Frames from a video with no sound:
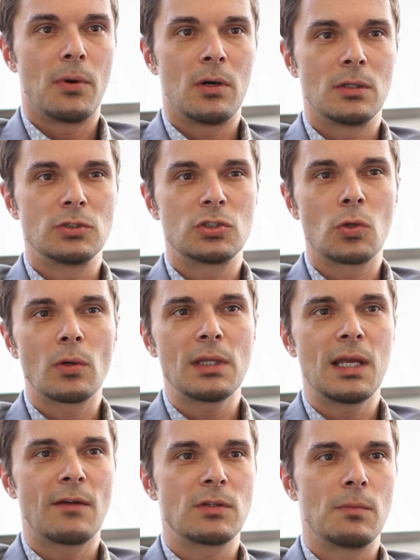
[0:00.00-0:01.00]

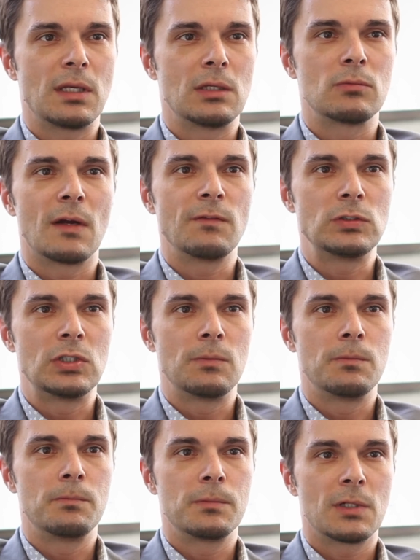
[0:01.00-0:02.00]
shortly after making a refugee
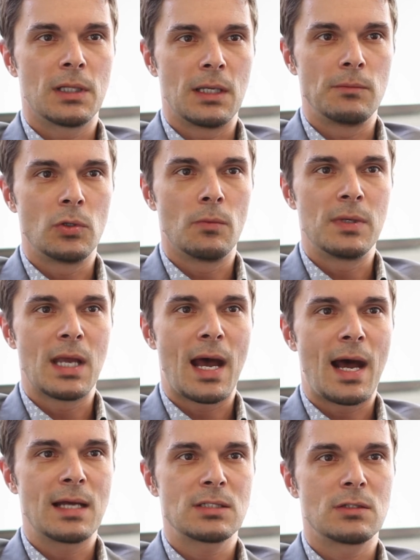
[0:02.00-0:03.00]
claim, you'll be
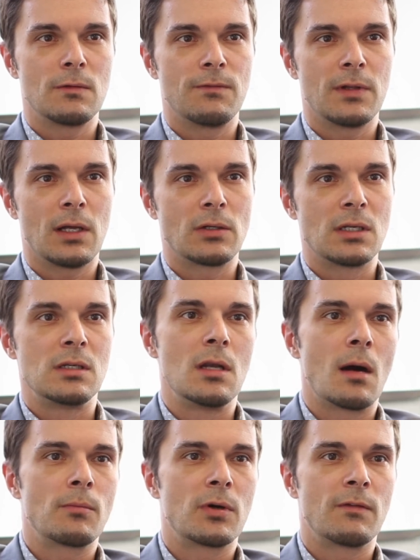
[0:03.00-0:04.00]
asked to fill out a
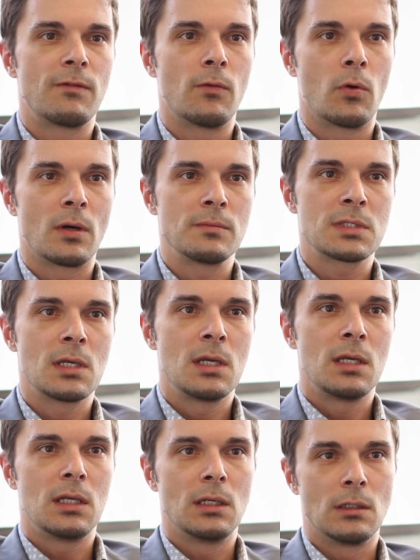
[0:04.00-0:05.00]
number of forms,
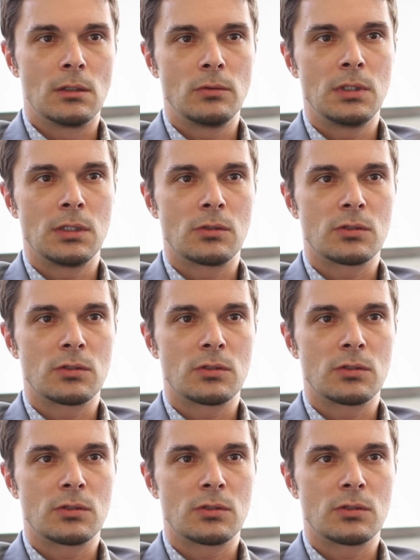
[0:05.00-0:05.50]
including your